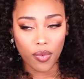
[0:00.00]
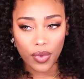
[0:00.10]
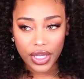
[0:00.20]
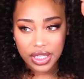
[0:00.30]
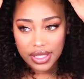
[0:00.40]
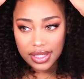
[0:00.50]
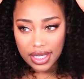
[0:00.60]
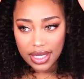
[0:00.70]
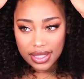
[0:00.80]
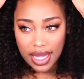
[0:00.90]
It just
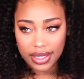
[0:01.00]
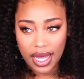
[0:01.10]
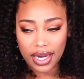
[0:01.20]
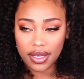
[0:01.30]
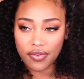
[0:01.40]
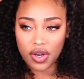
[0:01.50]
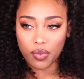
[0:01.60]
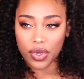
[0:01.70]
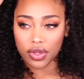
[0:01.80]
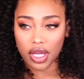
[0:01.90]
stays like that. Even
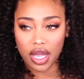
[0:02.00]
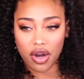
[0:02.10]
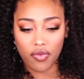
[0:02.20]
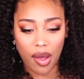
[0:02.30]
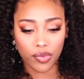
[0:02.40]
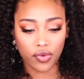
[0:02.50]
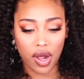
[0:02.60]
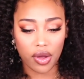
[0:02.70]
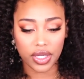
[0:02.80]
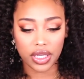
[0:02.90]
with the hair wrapped
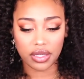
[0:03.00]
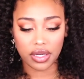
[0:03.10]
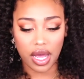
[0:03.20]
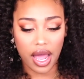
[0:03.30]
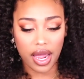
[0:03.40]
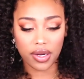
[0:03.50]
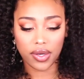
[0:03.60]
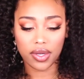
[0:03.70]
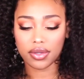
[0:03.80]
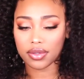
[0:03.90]
around it, I
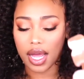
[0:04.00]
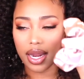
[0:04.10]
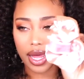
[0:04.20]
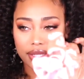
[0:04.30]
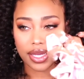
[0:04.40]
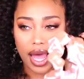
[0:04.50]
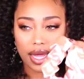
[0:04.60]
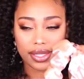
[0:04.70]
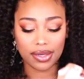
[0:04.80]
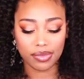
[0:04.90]
like to
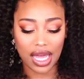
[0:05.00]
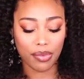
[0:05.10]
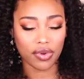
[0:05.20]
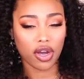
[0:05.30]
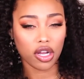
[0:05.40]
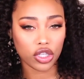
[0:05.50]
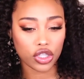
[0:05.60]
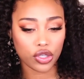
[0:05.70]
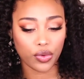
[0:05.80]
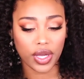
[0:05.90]
add some type of color
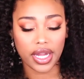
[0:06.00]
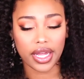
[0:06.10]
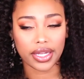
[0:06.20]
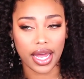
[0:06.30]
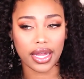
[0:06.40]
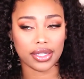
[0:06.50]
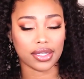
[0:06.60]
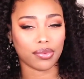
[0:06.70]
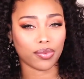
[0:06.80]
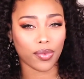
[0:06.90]
to it, and that ends
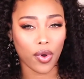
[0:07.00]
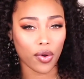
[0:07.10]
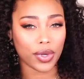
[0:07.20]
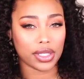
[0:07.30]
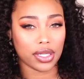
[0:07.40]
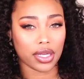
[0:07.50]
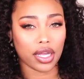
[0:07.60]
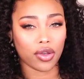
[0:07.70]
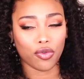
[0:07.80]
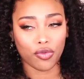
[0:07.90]
up always looking
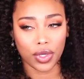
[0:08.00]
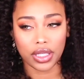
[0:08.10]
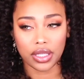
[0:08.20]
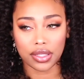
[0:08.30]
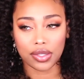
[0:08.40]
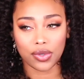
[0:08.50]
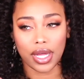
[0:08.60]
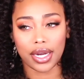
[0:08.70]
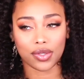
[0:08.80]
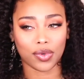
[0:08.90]
really good. So
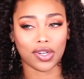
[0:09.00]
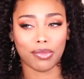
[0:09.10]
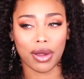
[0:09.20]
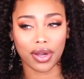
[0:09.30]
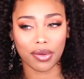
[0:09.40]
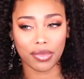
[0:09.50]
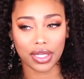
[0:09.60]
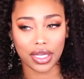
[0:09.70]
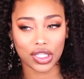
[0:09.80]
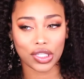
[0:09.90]
that is one of my
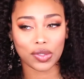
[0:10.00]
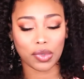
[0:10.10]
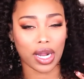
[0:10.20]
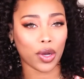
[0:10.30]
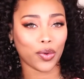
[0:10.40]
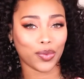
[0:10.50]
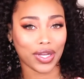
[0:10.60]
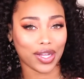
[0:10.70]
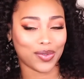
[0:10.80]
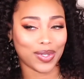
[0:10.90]
recommendations, but I hope you
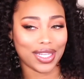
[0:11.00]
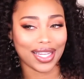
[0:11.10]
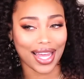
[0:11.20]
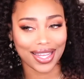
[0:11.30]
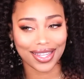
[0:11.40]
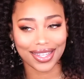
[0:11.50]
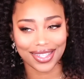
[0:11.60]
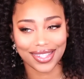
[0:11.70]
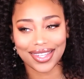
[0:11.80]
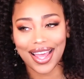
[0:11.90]
guys really like
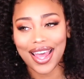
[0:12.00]
this.